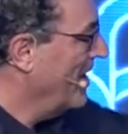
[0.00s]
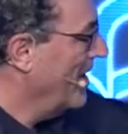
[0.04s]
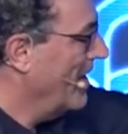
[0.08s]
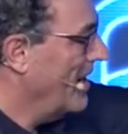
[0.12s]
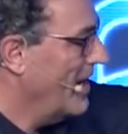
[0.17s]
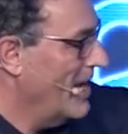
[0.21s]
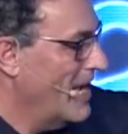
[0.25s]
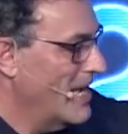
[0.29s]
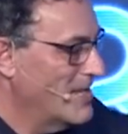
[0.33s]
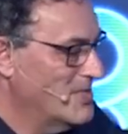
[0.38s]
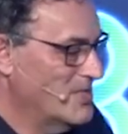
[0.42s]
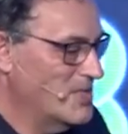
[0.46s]

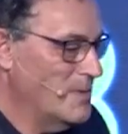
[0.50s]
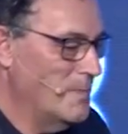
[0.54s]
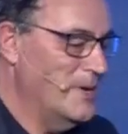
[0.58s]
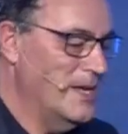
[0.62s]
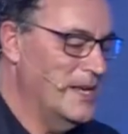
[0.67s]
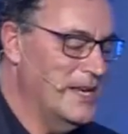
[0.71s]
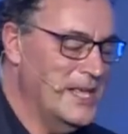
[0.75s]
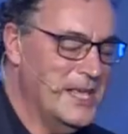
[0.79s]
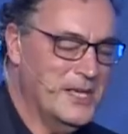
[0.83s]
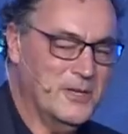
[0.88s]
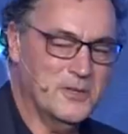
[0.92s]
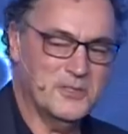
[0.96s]
It has to be
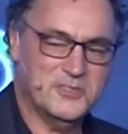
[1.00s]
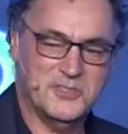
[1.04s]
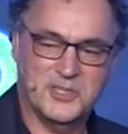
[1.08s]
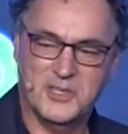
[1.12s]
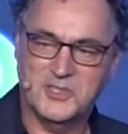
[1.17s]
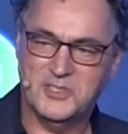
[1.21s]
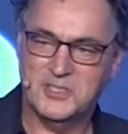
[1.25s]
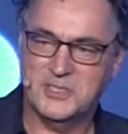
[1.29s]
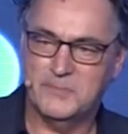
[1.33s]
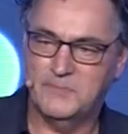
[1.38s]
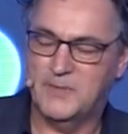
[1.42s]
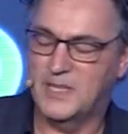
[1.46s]
an
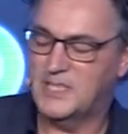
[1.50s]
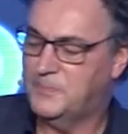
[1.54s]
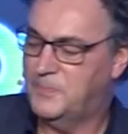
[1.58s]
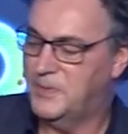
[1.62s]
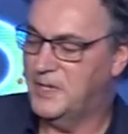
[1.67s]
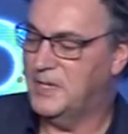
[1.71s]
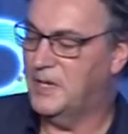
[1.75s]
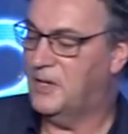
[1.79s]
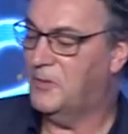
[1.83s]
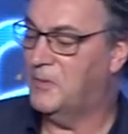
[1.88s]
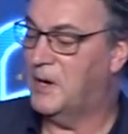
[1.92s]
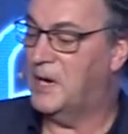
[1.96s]
ecosystem that's
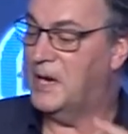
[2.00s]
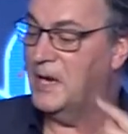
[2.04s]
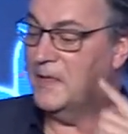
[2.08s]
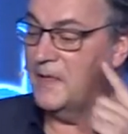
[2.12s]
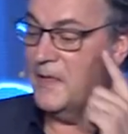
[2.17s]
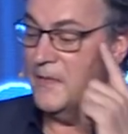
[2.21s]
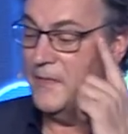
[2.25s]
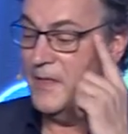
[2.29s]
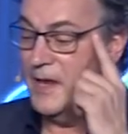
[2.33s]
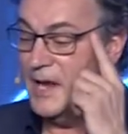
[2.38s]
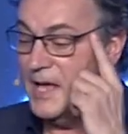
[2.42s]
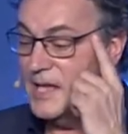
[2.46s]
being created,
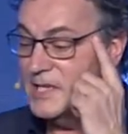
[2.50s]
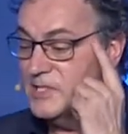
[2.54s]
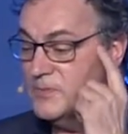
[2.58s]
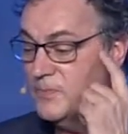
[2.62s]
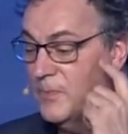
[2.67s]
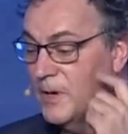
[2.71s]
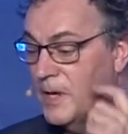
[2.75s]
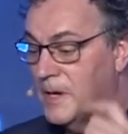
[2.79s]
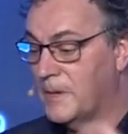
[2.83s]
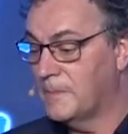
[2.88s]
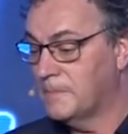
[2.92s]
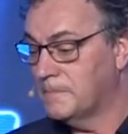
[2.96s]
and the last
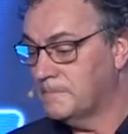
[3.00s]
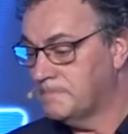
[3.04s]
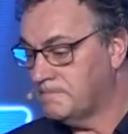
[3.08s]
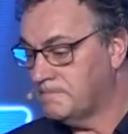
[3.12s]
one,